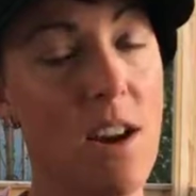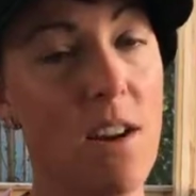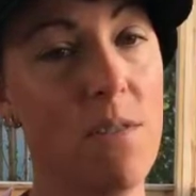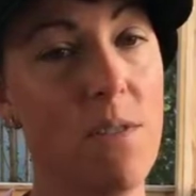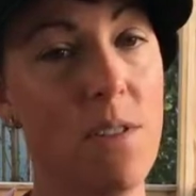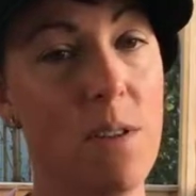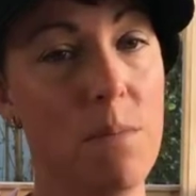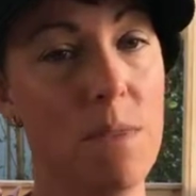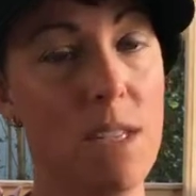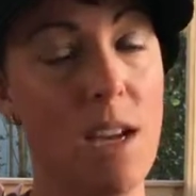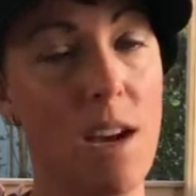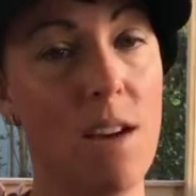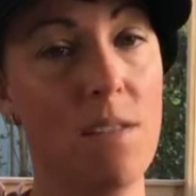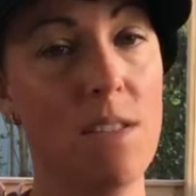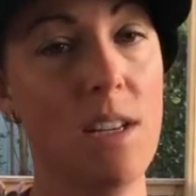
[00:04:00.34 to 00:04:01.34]
talk for
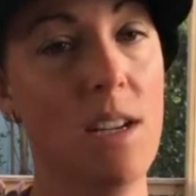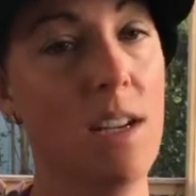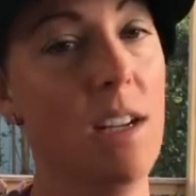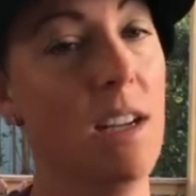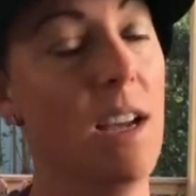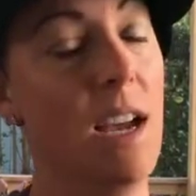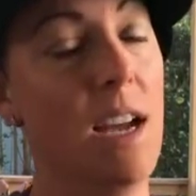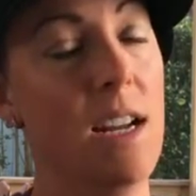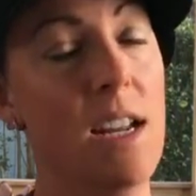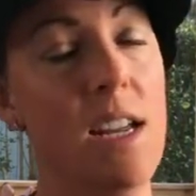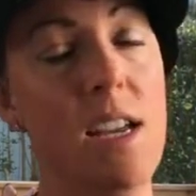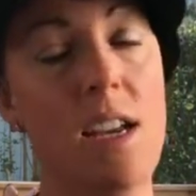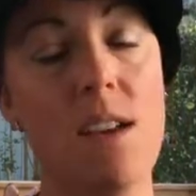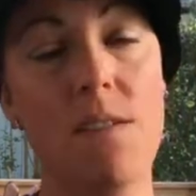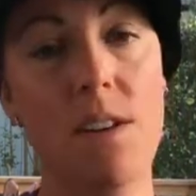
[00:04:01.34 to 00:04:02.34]
themselves. And
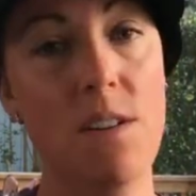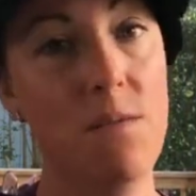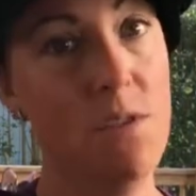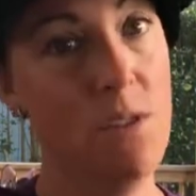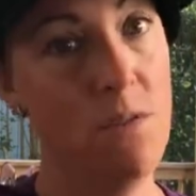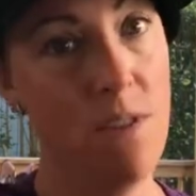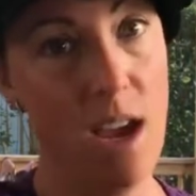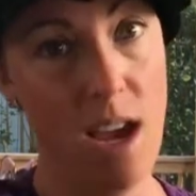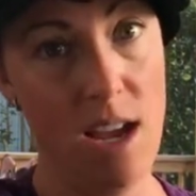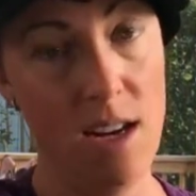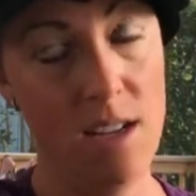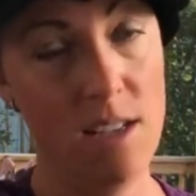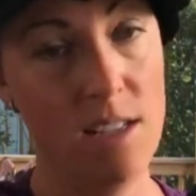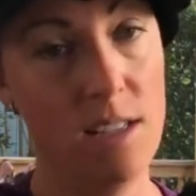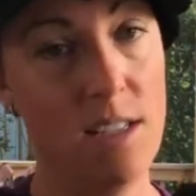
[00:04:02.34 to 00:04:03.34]
even if your
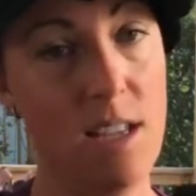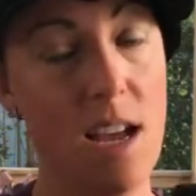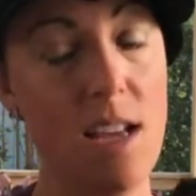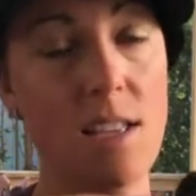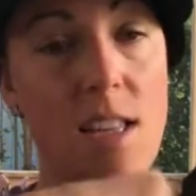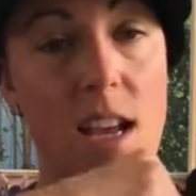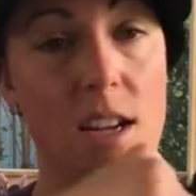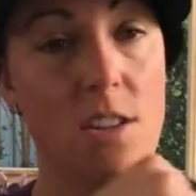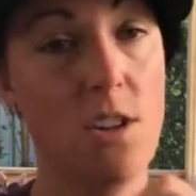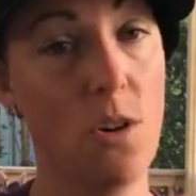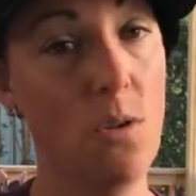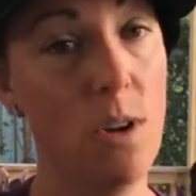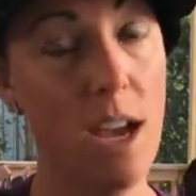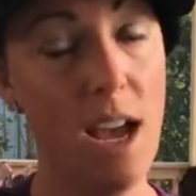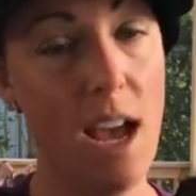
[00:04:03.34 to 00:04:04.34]
vet says that it's
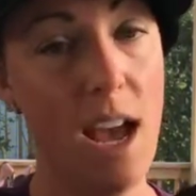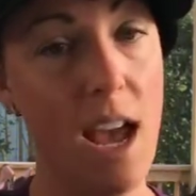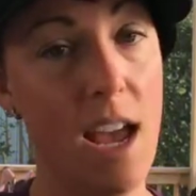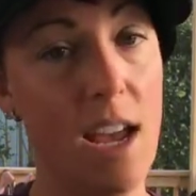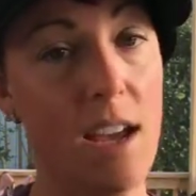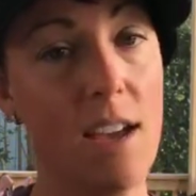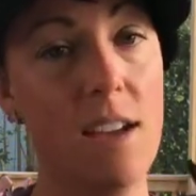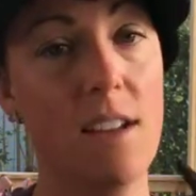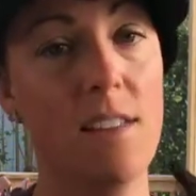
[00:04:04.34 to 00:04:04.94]
okay